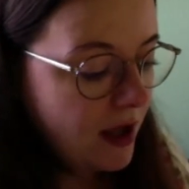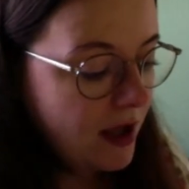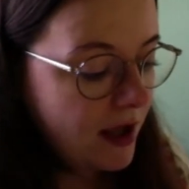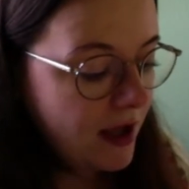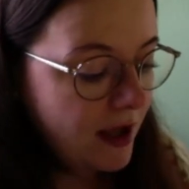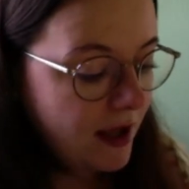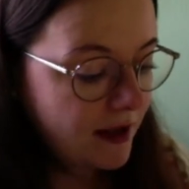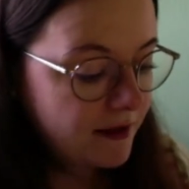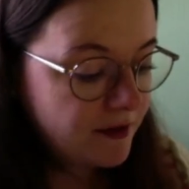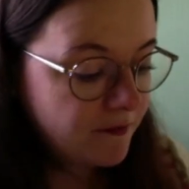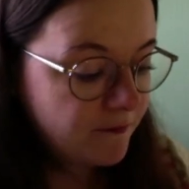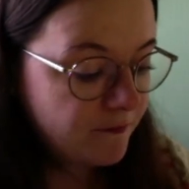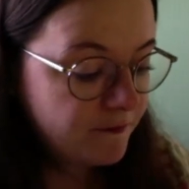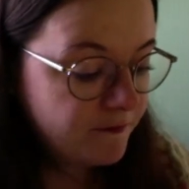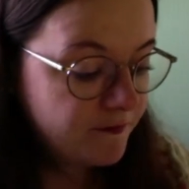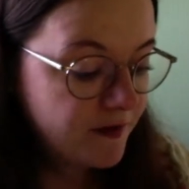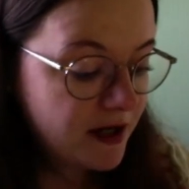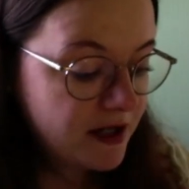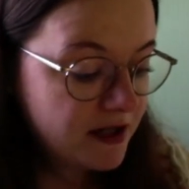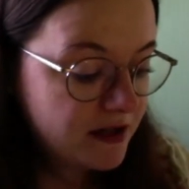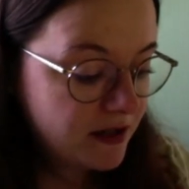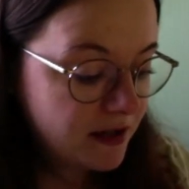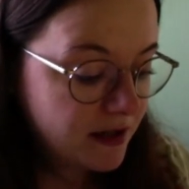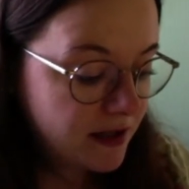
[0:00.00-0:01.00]
And then
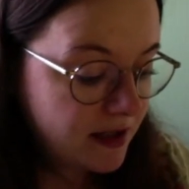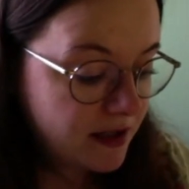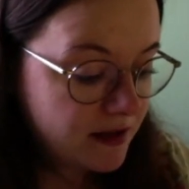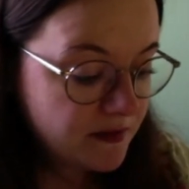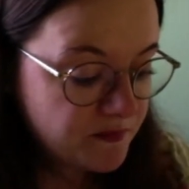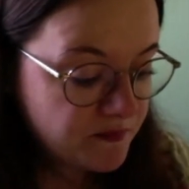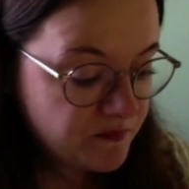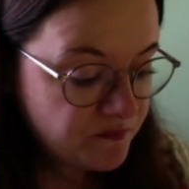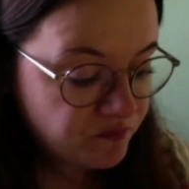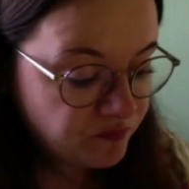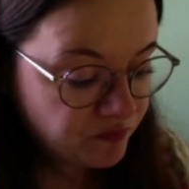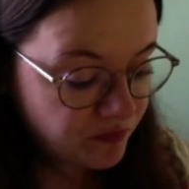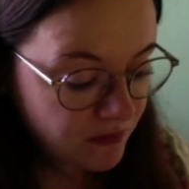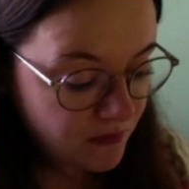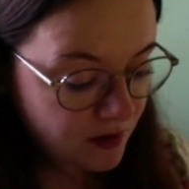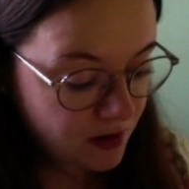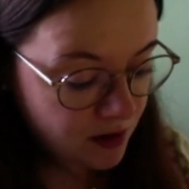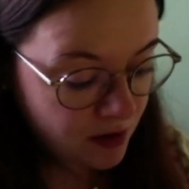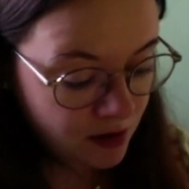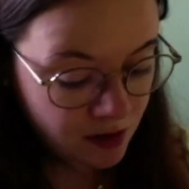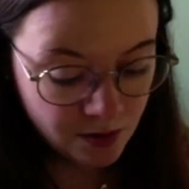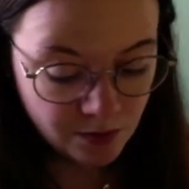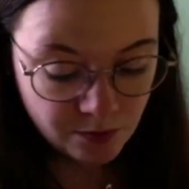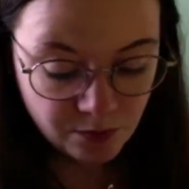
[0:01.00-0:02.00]
finally,
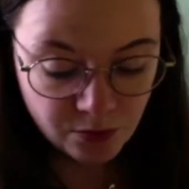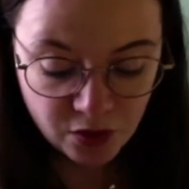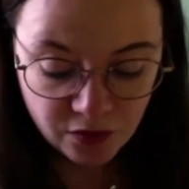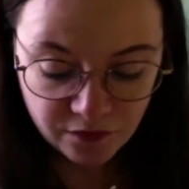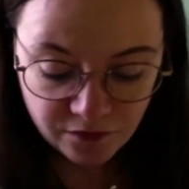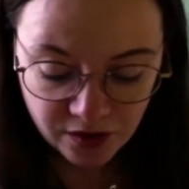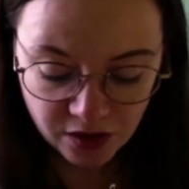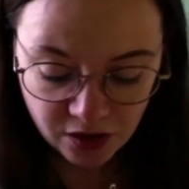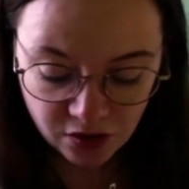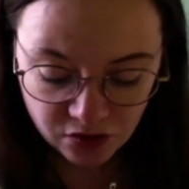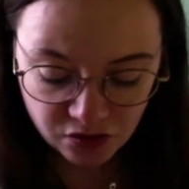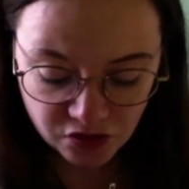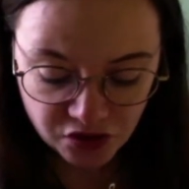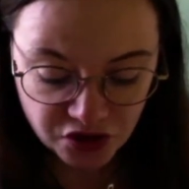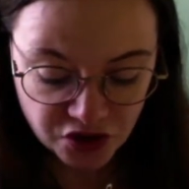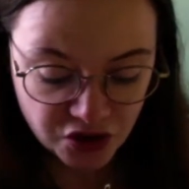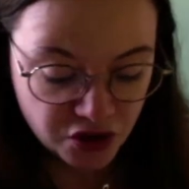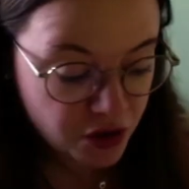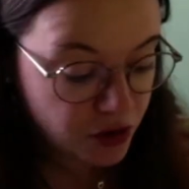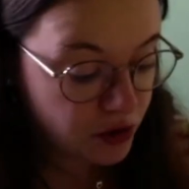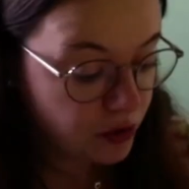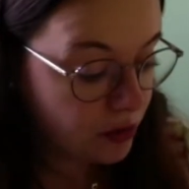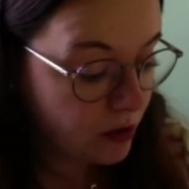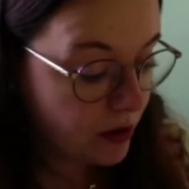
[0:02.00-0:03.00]
moving on
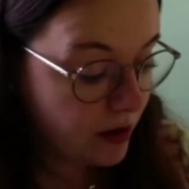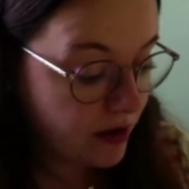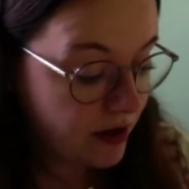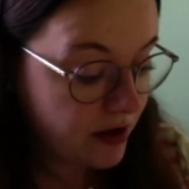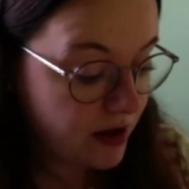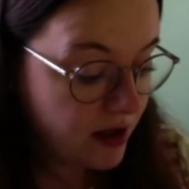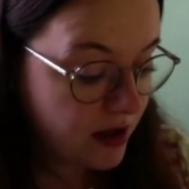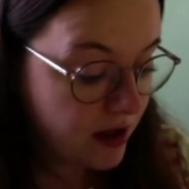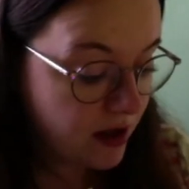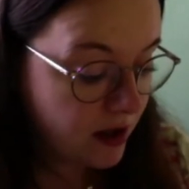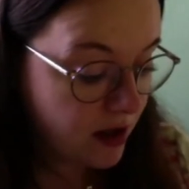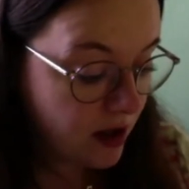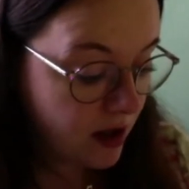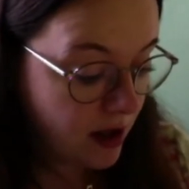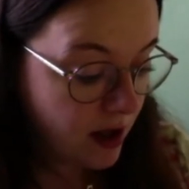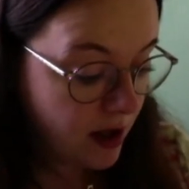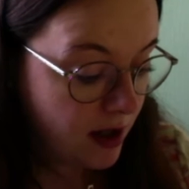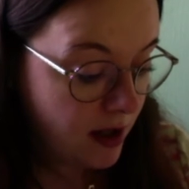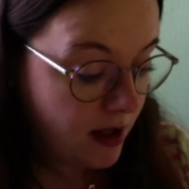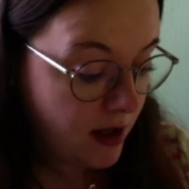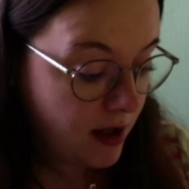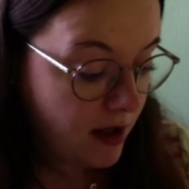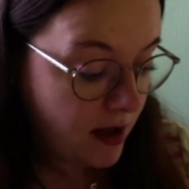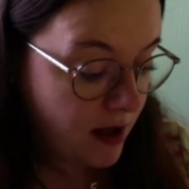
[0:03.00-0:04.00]
to the
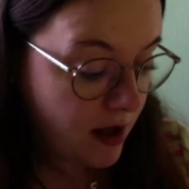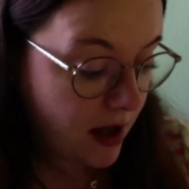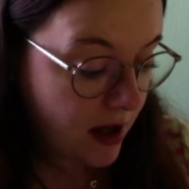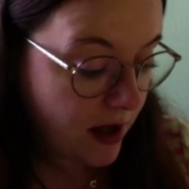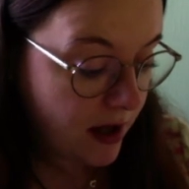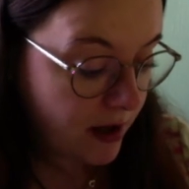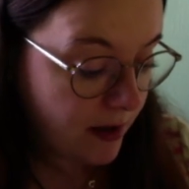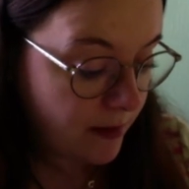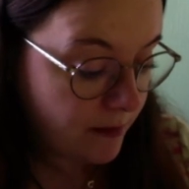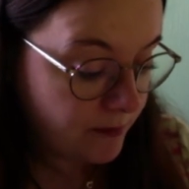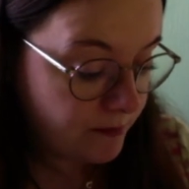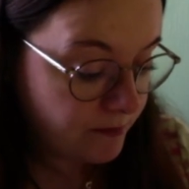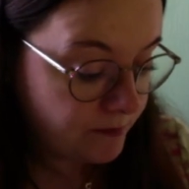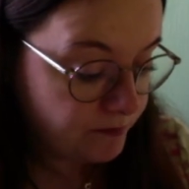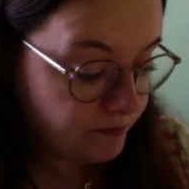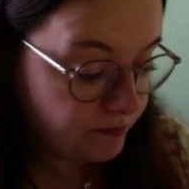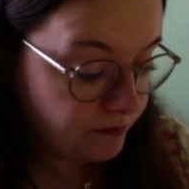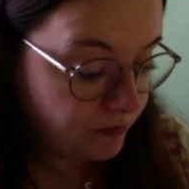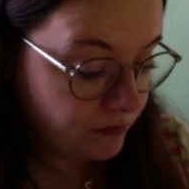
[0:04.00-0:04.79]
um,